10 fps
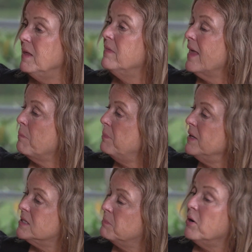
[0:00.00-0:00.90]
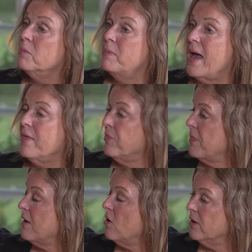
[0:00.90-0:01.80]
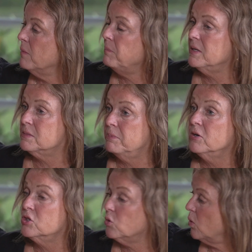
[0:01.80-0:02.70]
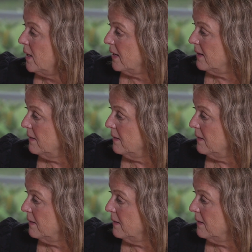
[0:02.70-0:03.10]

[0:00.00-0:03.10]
In that Pittsburgh bath, they called it a Pittsburgh toilet